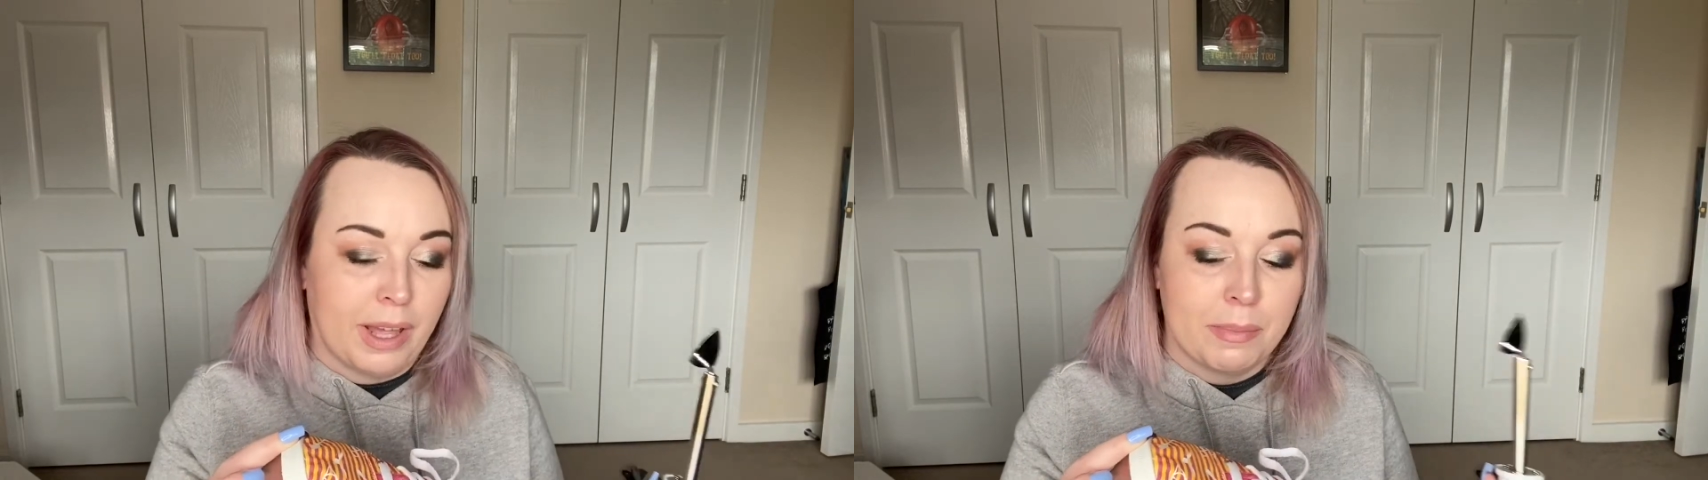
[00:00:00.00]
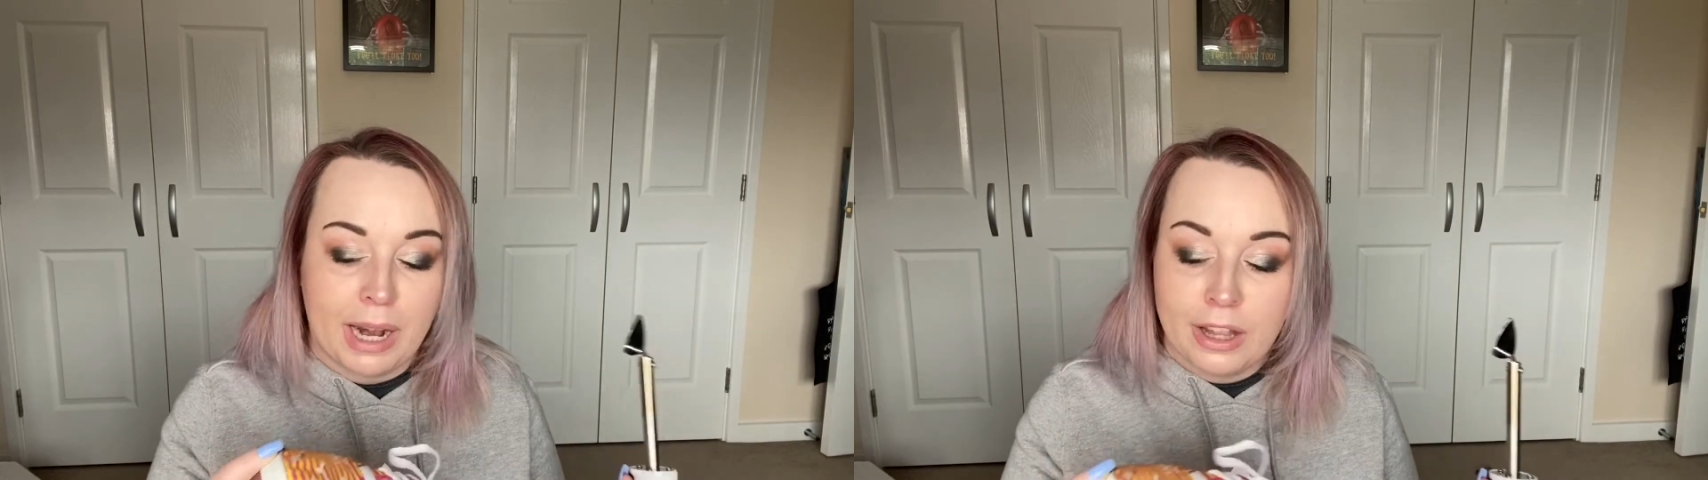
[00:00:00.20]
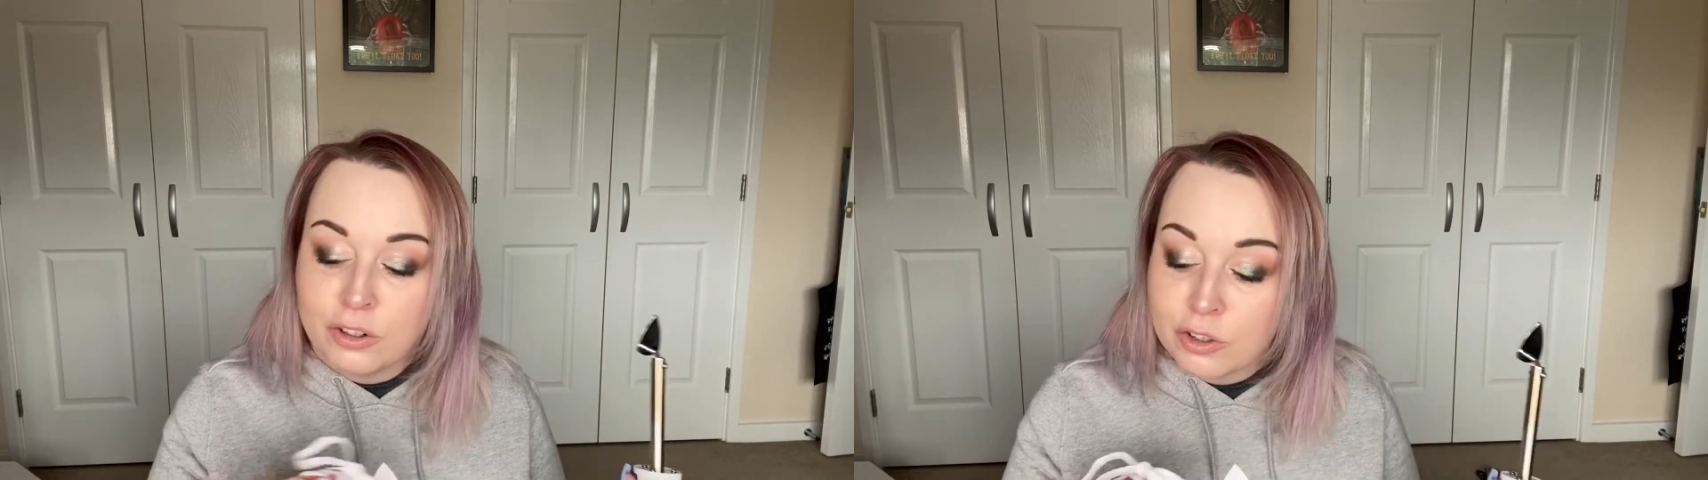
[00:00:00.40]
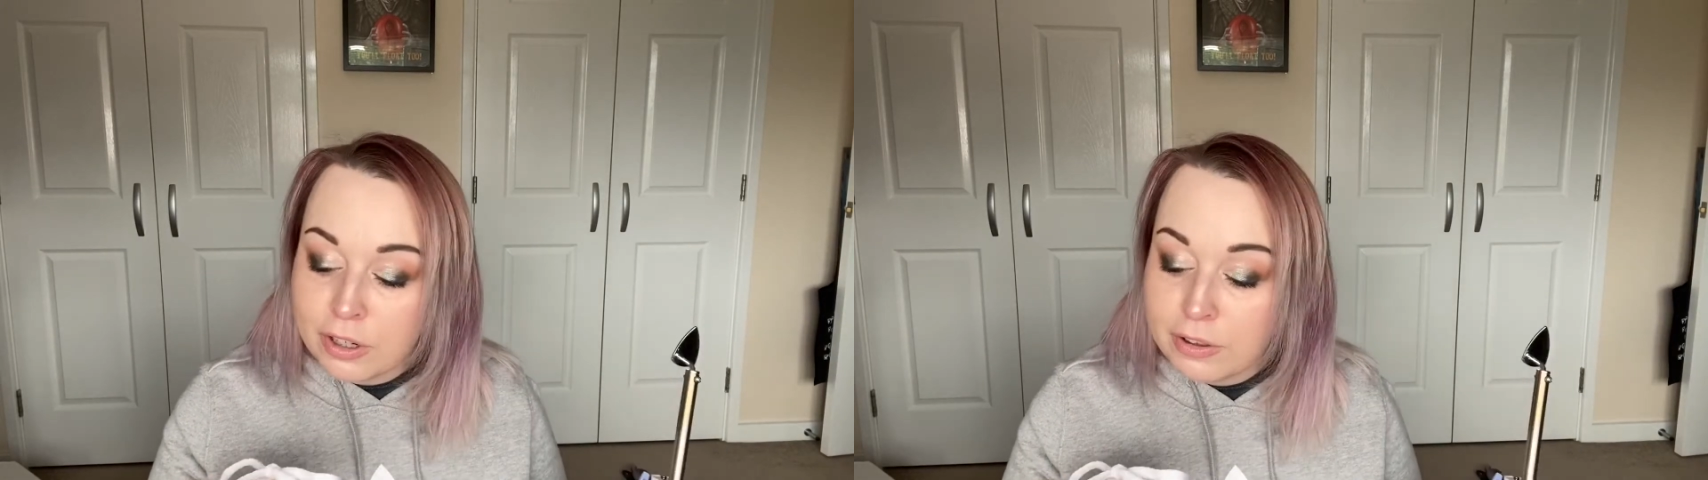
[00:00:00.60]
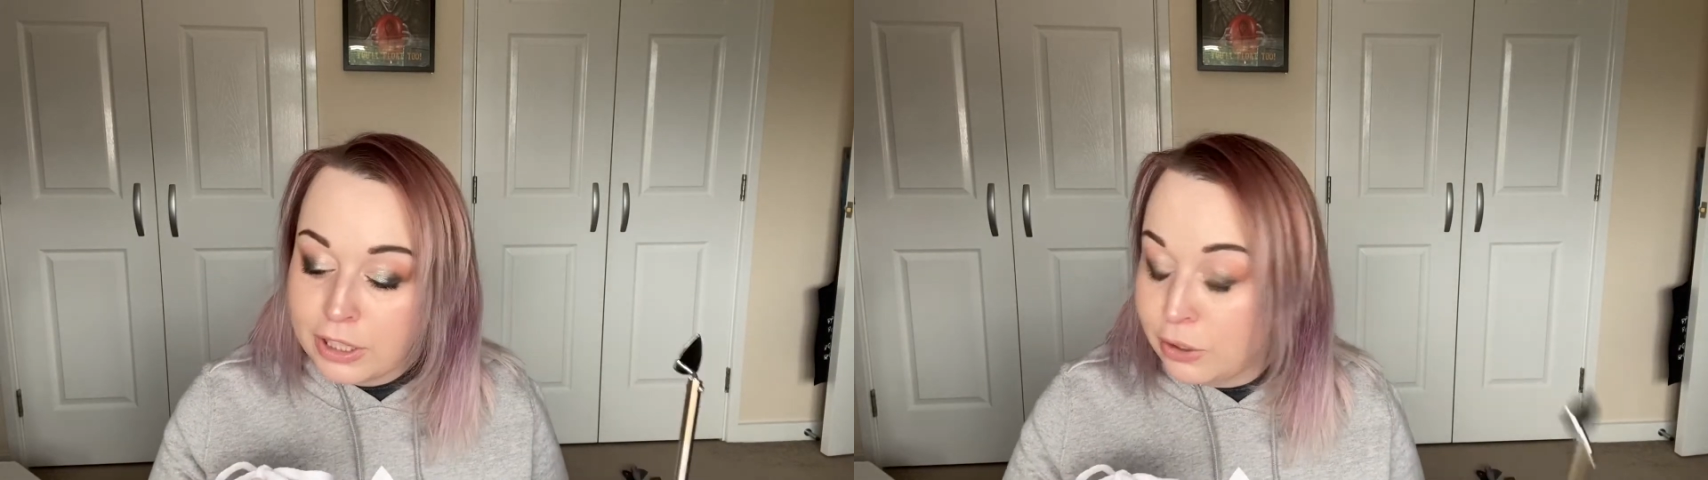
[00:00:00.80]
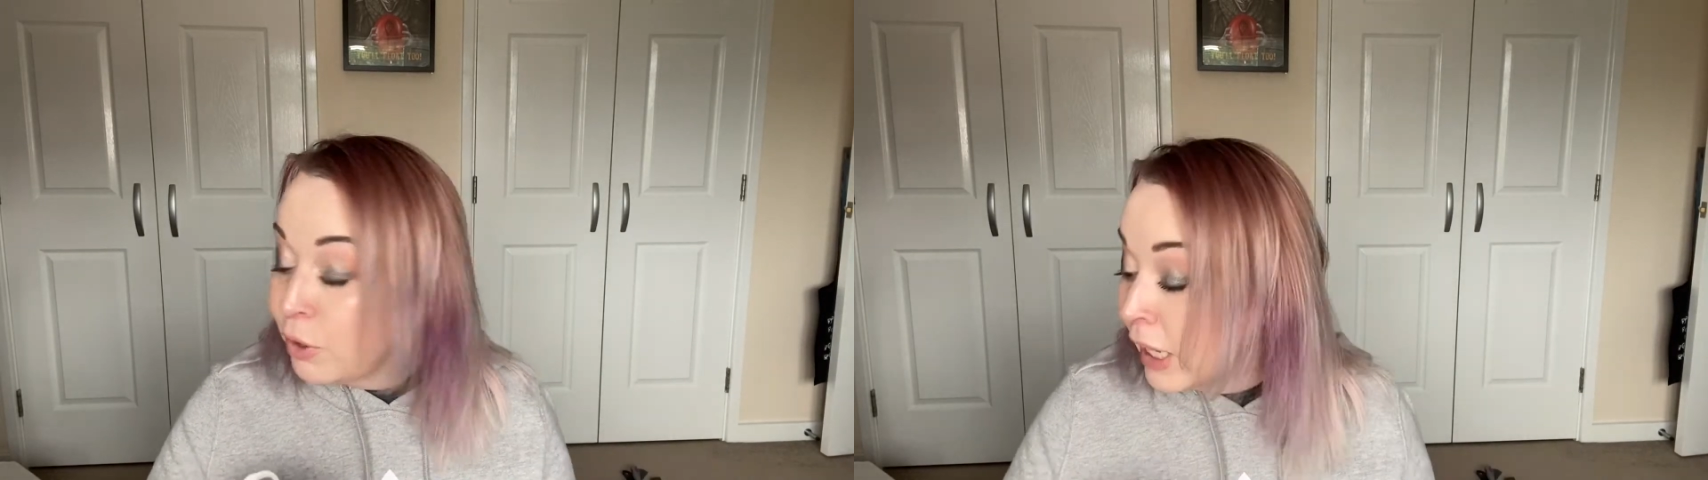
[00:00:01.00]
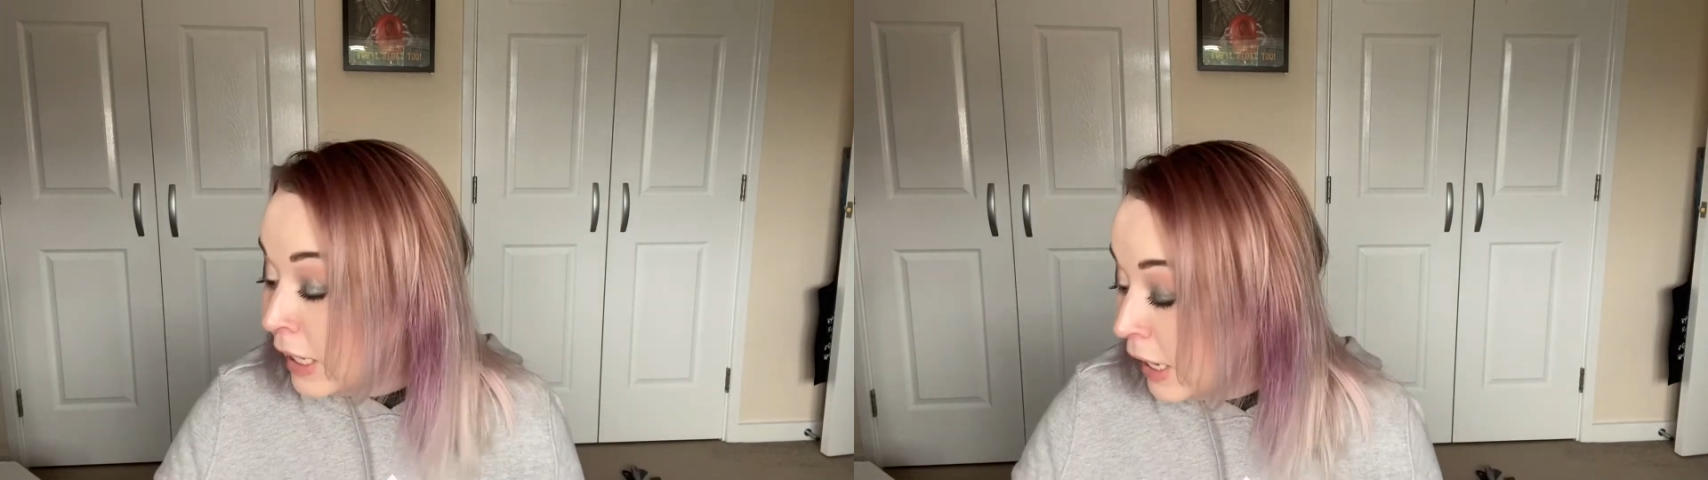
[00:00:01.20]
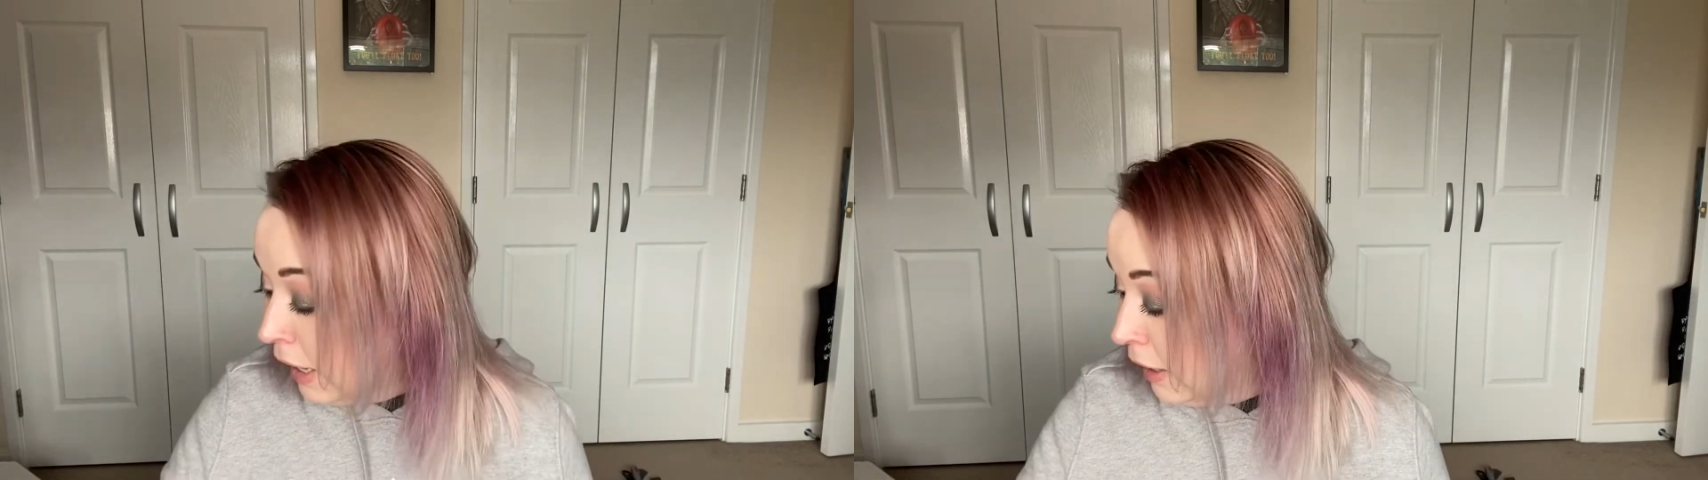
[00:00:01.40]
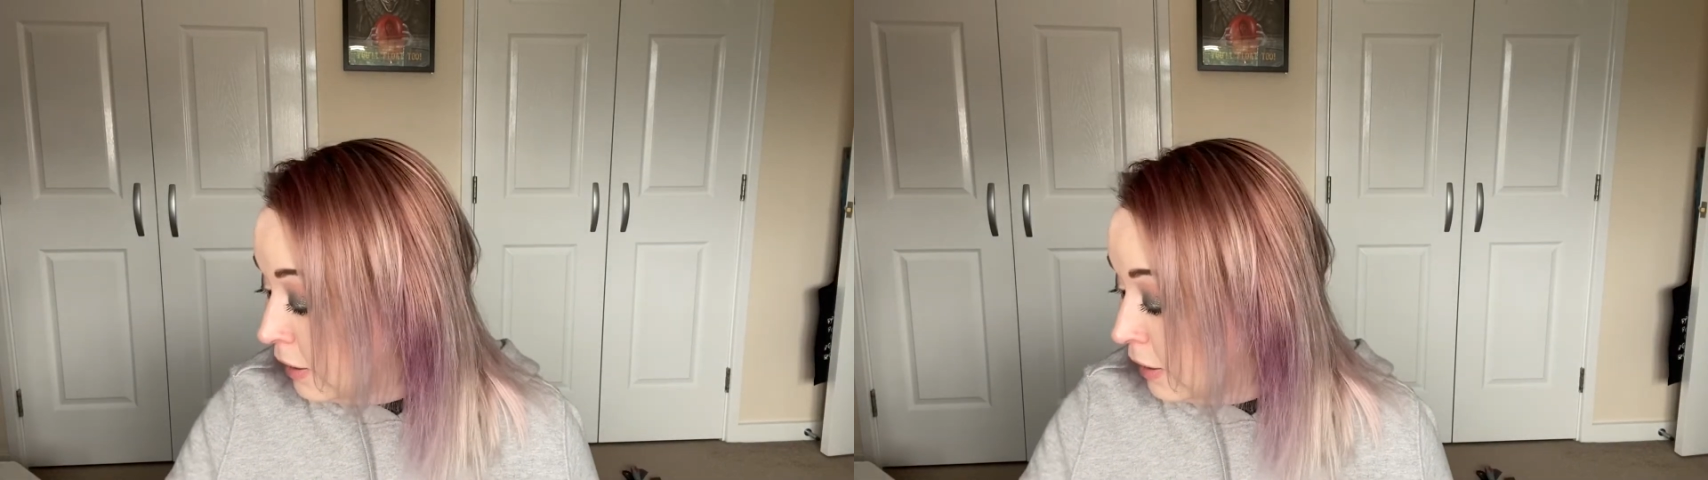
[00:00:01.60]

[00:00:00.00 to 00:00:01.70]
But I learned that you cannot,